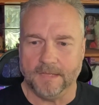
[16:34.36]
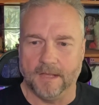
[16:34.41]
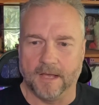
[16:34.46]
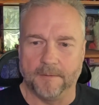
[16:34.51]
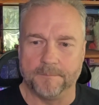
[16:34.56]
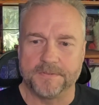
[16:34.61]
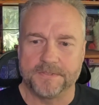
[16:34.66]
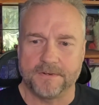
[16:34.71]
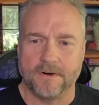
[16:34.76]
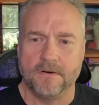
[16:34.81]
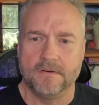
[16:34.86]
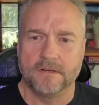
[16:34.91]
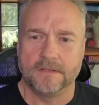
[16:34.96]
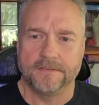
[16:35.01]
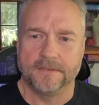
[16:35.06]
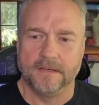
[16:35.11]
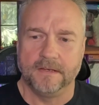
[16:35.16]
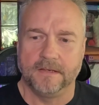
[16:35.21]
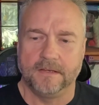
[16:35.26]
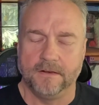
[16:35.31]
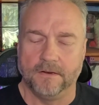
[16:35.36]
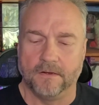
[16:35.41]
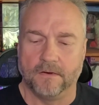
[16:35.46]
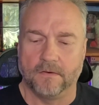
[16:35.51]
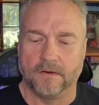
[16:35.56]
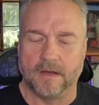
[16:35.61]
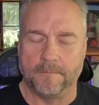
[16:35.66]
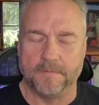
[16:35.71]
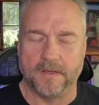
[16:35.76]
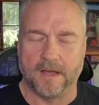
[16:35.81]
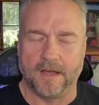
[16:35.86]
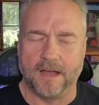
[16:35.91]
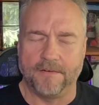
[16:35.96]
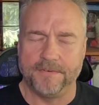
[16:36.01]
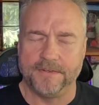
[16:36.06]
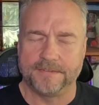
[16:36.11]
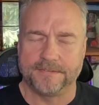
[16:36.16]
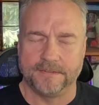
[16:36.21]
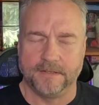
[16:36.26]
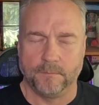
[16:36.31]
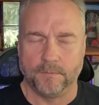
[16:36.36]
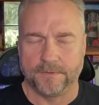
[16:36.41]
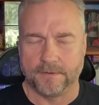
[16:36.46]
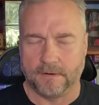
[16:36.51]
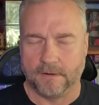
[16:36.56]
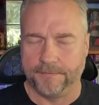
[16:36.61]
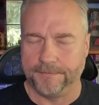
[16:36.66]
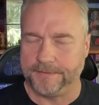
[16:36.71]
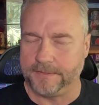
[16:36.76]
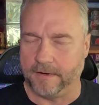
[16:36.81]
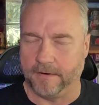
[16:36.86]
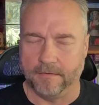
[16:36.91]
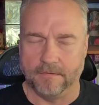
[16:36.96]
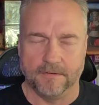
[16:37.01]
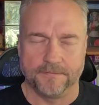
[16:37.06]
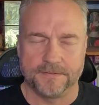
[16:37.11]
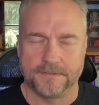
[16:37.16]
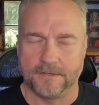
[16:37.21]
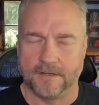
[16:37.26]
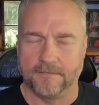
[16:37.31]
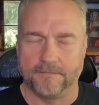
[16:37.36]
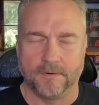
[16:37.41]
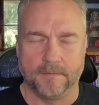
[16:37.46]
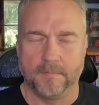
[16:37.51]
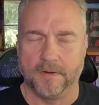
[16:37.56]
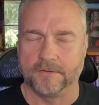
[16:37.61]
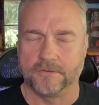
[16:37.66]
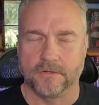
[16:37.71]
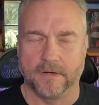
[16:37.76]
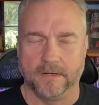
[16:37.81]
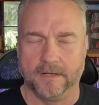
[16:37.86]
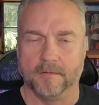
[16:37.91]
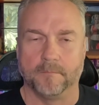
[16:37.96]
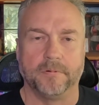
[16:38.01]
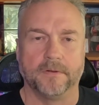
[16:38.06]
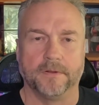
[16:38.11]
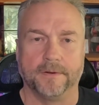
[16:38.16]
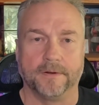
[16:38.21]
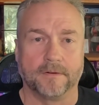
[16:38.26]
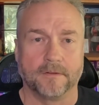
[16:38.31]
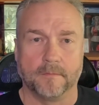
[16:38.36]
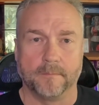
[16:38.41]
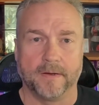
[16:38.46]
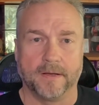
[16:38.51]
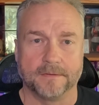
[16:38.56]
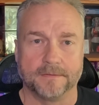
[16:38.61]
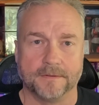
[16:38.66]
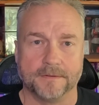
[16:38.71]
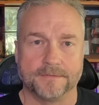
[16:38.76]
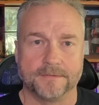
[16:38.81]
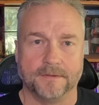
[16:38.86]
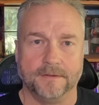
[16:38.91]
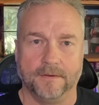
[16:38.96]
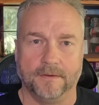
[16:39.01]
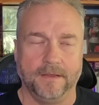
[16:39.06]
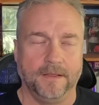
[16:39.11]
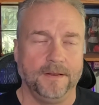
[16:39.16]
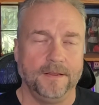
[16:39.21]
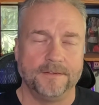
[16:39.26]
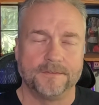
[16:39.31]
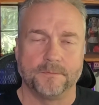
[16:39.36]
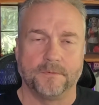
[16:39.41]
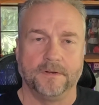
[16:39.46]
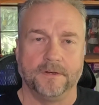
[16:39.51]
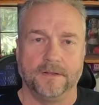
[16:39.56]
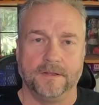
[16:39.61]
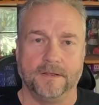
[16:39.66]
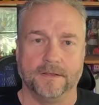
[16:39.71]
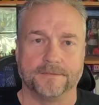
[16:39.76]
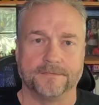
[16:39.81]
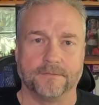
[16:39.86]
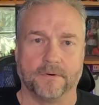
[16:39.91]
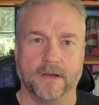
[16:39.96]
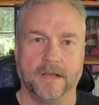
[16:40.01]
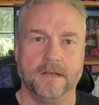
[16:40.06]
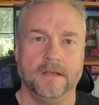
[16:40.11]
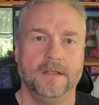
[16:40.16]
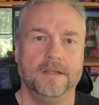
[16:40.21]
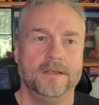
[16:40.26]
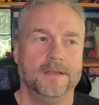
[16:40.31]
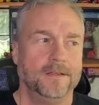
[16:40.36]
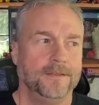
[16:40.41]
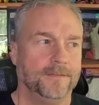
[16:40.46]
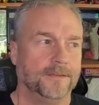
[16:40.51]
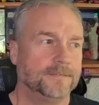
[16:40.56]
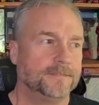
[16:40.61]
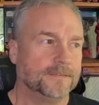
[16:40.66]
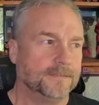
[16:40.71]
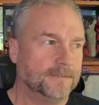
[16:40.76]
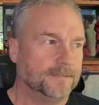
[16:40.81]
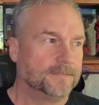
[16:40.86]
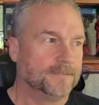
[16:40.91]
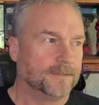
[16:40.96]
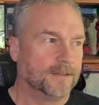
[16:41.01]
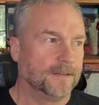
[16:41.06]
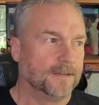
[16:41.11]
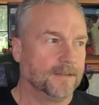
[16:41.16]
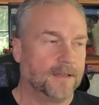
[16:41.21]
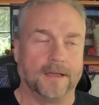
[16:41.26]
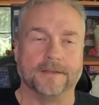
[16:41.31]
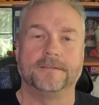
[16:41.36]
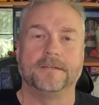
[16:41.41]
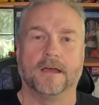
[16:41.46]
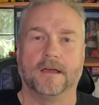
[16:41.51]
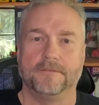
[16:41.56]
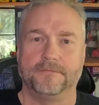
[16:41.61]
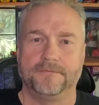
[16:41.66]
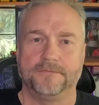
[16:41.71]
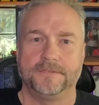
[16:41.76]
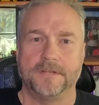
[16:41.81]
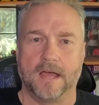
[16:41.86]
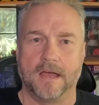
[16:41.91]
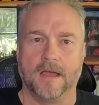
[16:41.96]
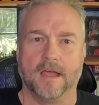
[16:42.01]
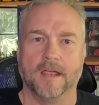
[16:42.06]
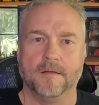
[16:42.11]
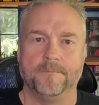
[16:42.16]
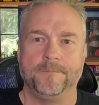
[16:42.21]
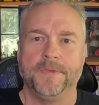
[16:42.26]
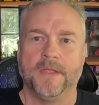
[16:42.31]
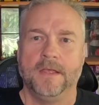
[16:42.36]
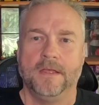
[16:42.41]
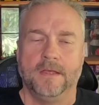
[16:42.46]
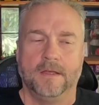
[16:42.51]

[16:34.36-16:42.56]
I'm starting to think, I mean, obviously with all the tariff stuff, and I'm not trying to get political about this. It is what it is, right? This is a tough time.